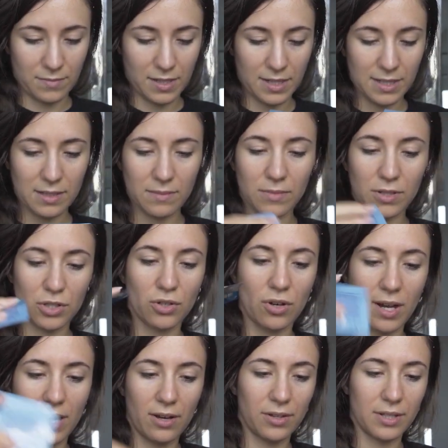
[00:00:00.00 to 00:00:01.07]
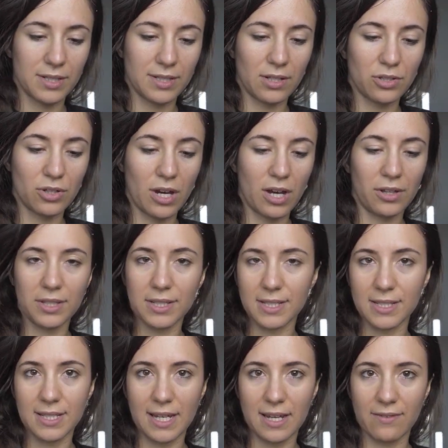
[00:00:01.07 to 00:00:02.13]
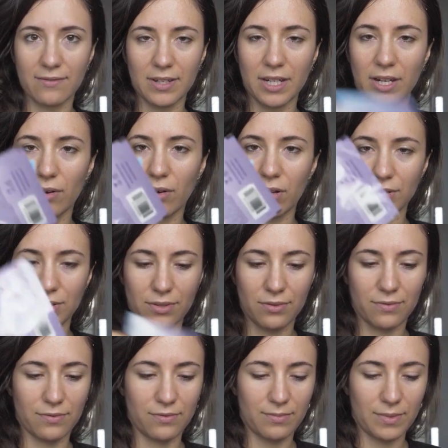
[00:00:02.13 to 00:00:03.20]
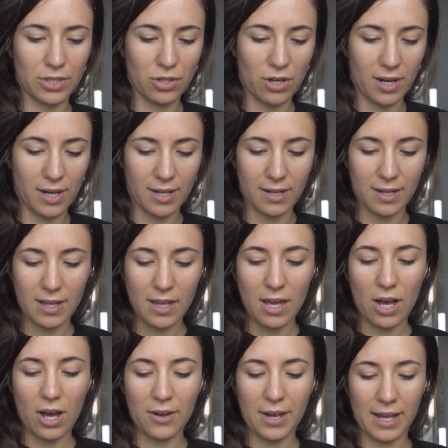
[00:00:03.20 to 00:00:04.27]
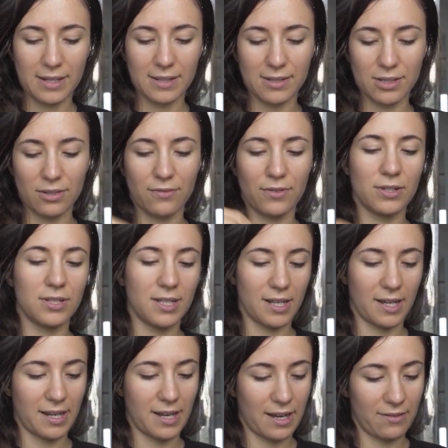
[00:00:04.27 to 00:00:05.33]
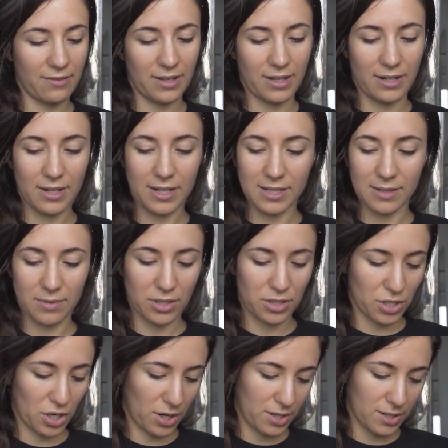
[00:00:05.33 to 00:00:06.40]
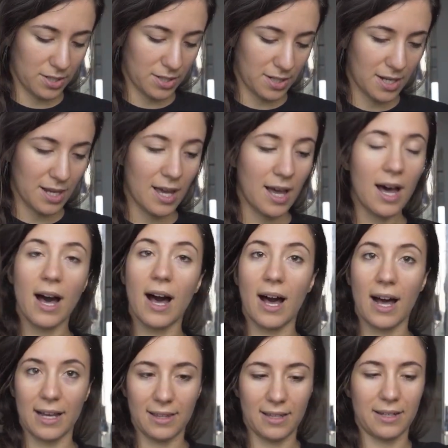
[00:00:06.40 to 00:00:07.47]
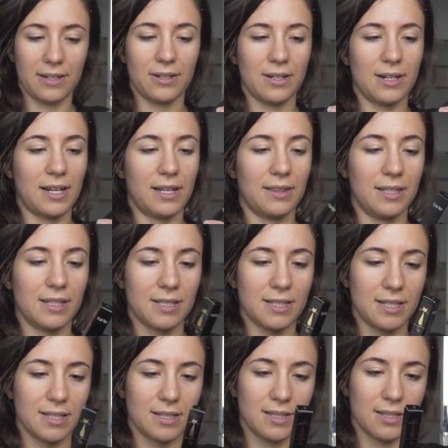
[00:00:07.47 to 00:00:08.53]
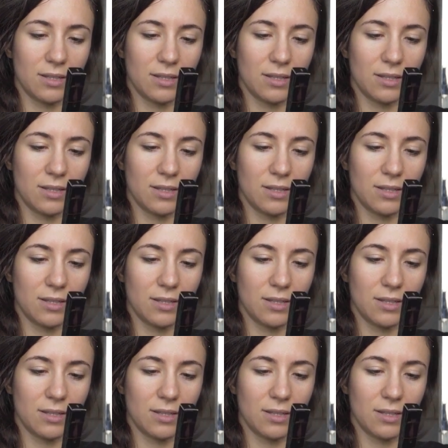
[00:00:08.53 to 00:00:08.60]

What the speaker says: I guess I'm gonna try all this. I'll try all this and take a video also of me trying. Okay, so the first thing I have here is the Tarte eyeliner, and this is